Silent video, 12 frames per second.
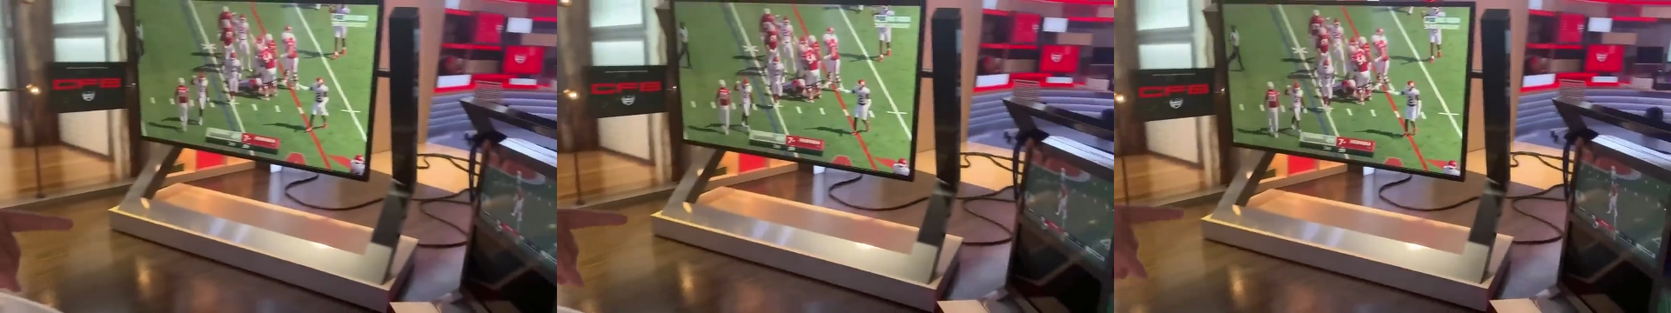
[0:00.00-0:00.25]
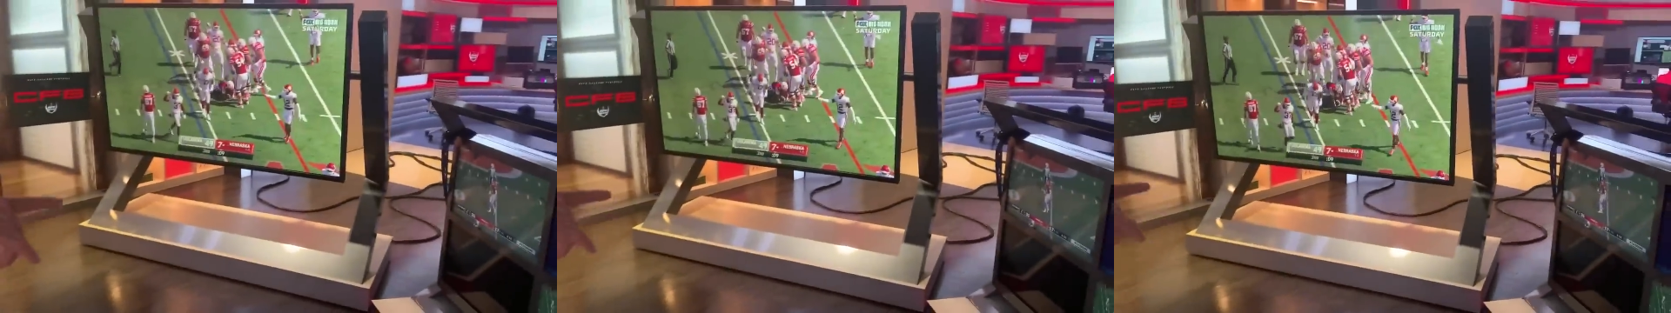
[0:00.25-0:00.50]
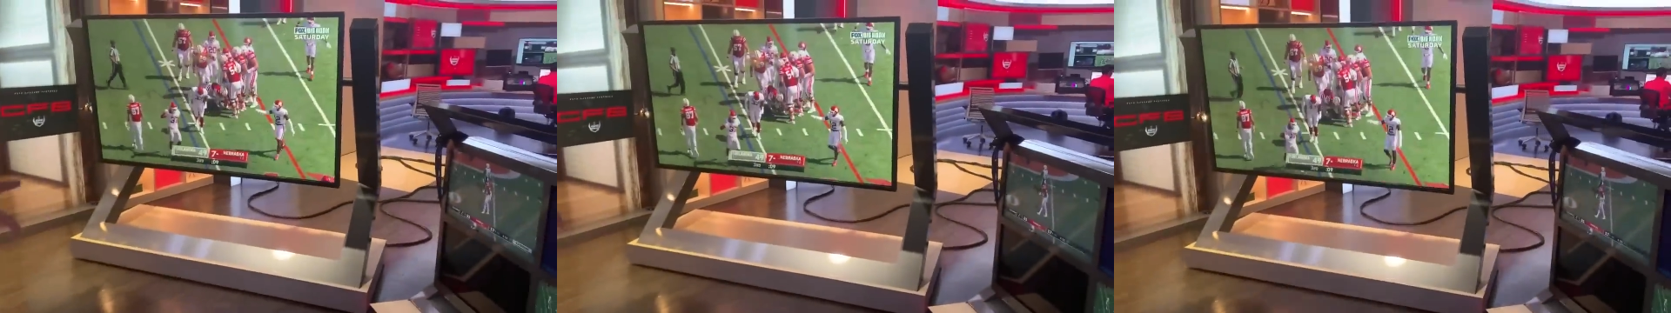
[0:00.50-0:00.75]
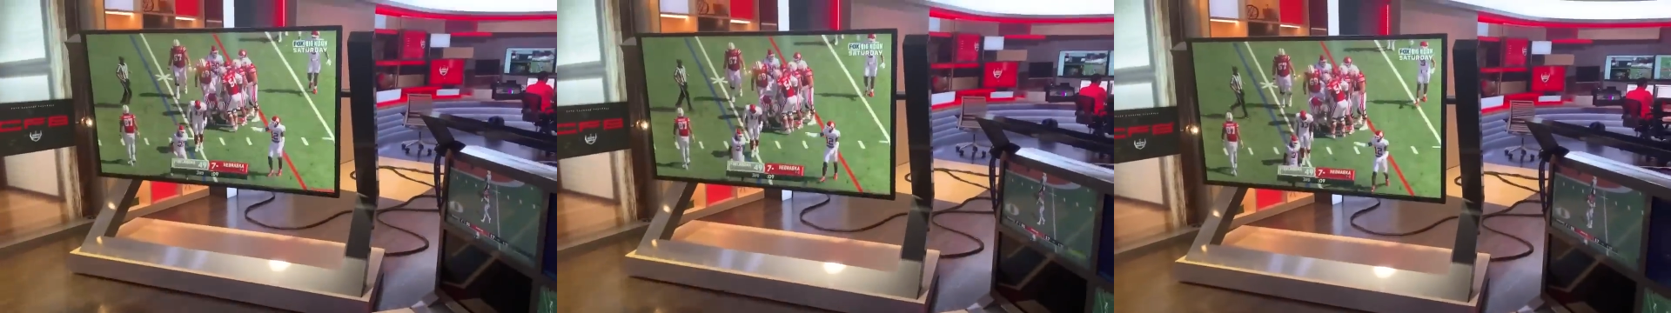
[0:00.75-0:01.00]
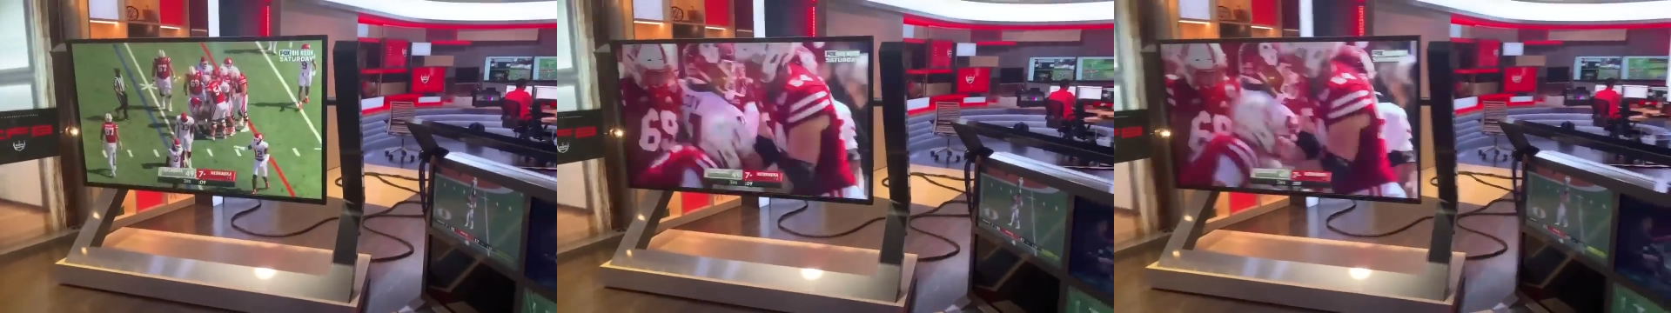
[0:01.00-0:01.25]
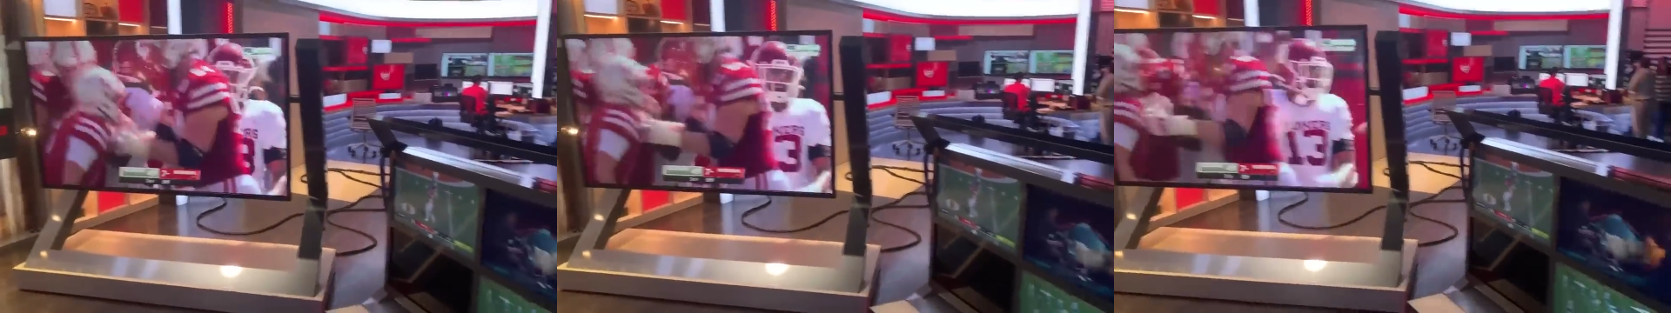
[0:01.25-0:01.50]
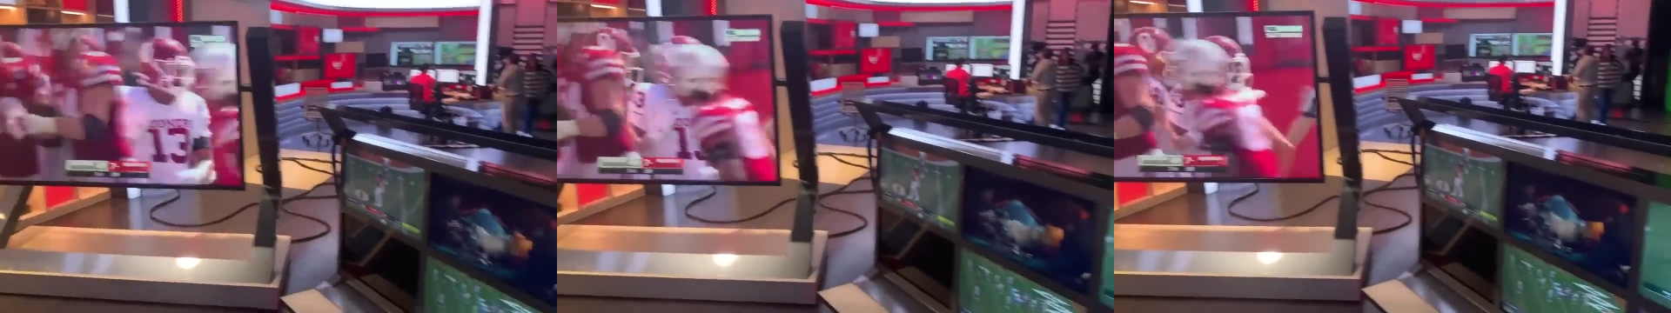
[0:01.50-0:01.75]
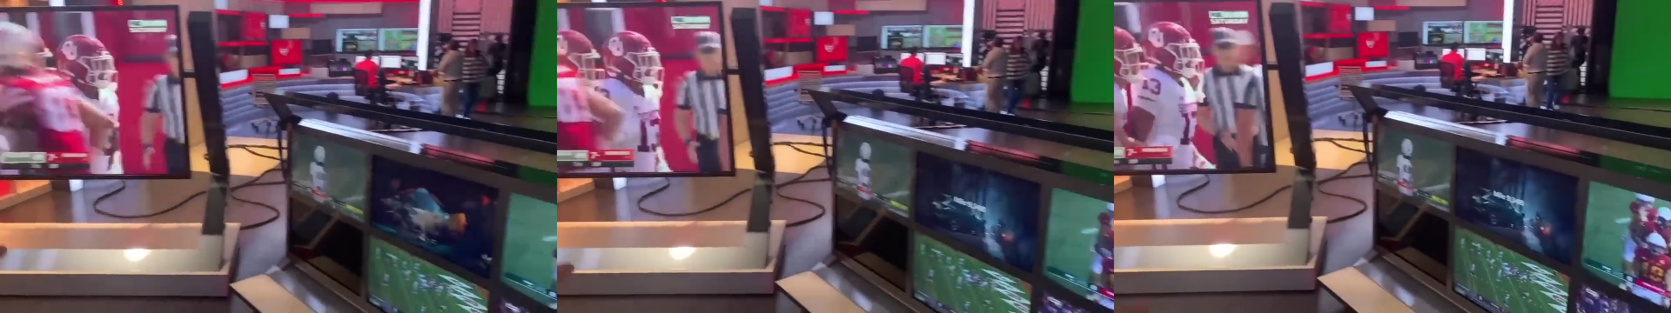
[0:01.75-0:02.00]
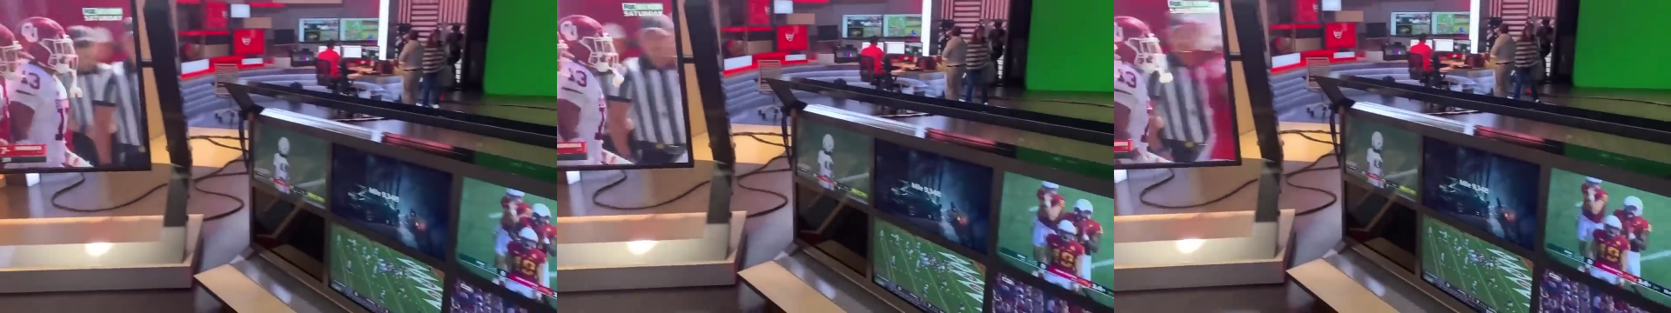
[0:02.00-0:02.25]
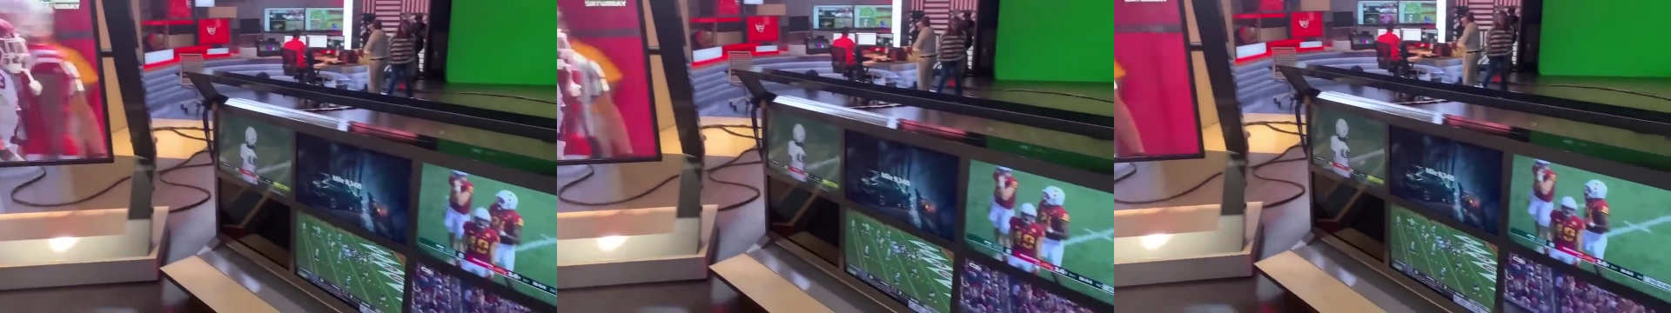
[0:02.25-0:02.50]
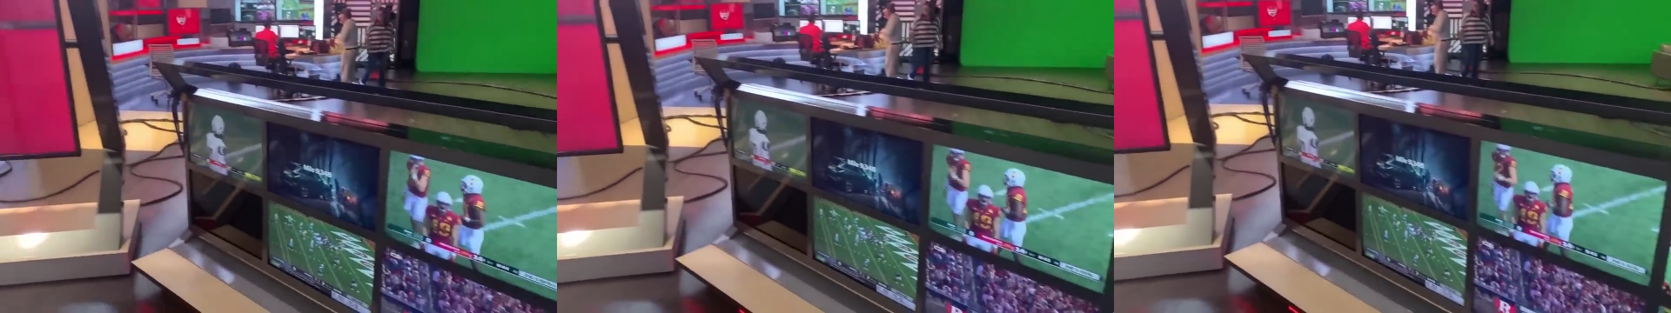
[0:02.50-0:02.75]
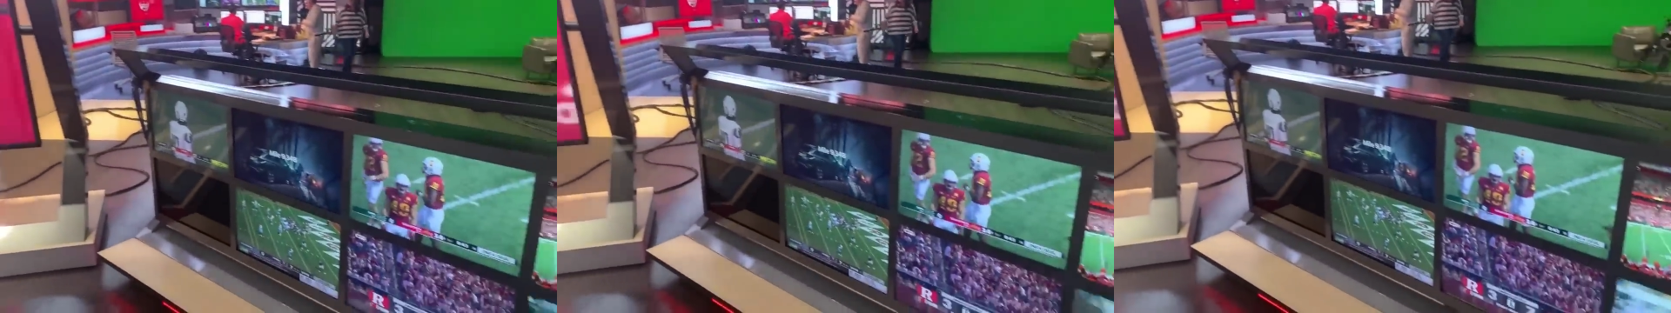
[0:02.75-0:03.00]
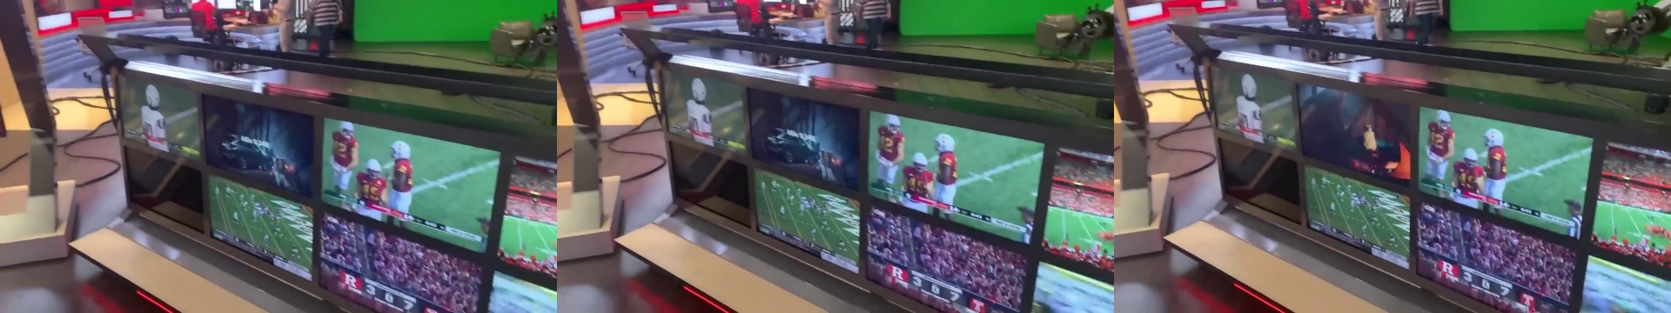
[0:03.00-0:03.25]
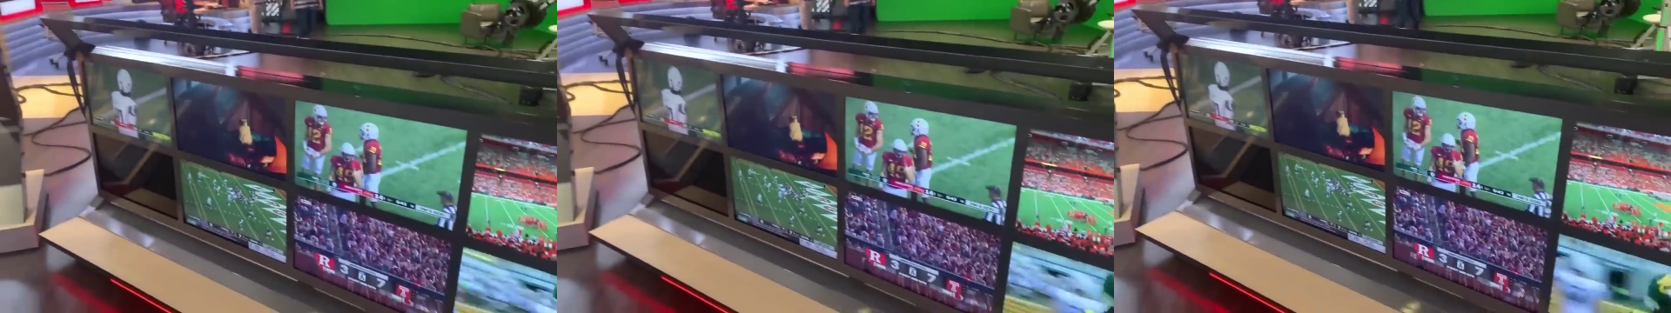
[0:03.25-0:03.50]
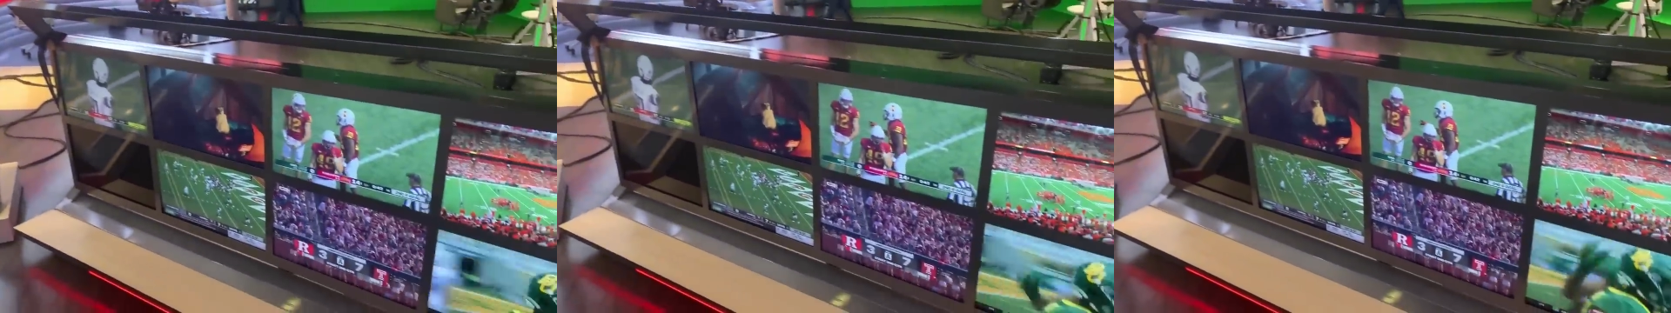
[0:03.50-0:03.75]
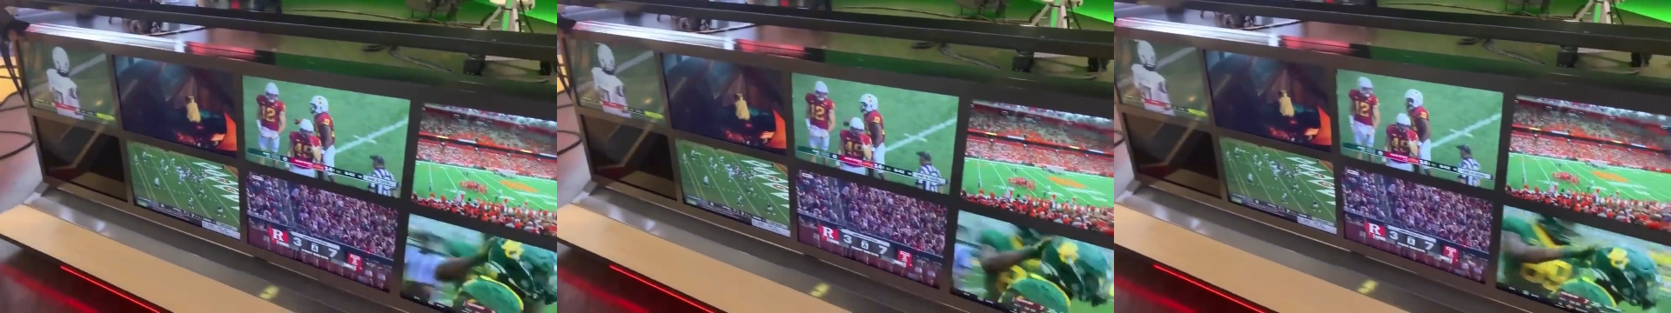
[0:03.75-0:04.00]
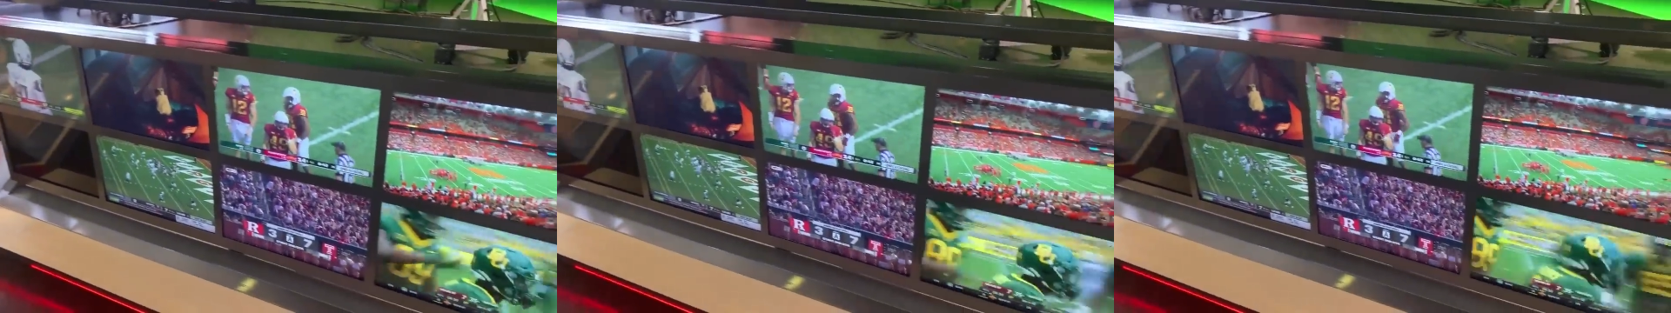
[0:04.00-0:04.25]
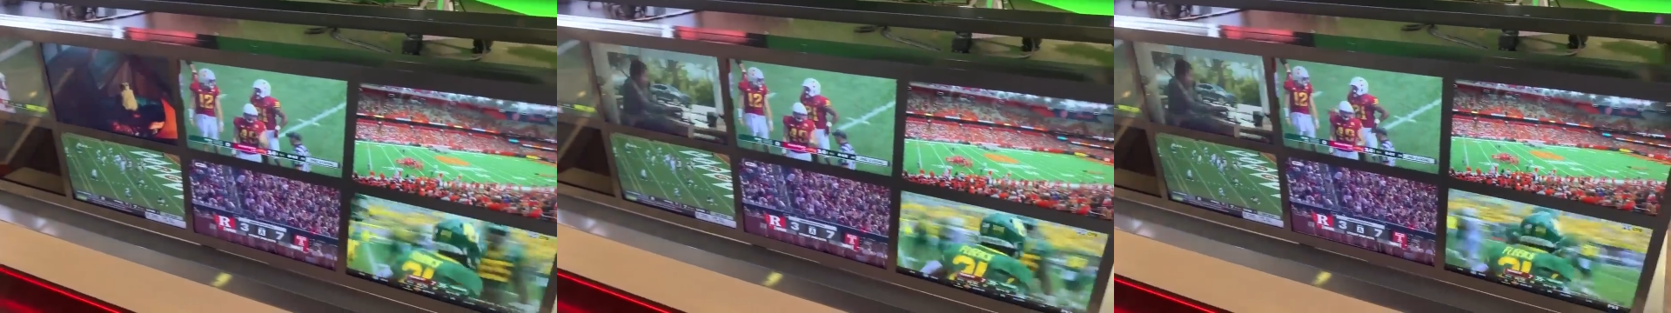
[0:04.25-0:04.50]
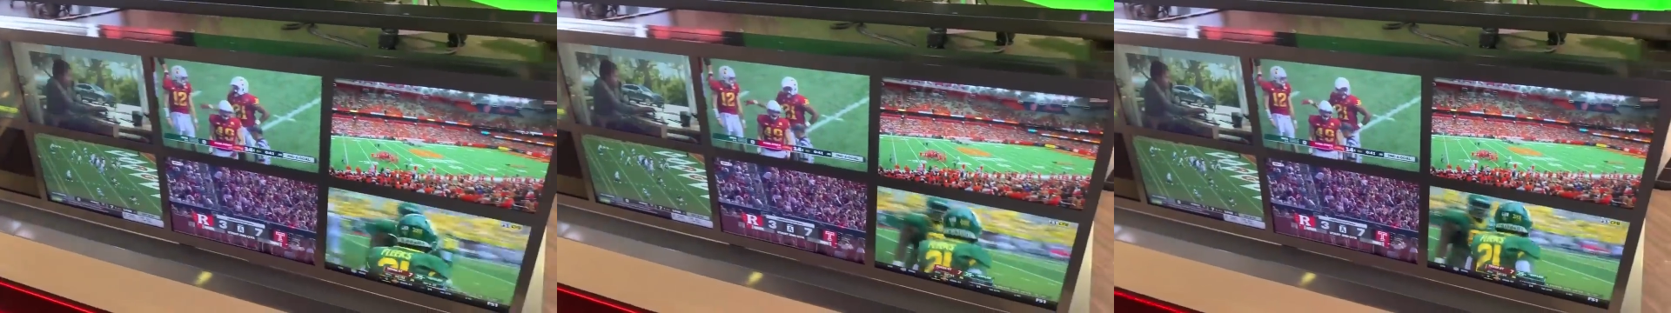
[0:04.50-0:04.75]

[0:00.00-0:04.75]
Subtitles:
(no speaker visible)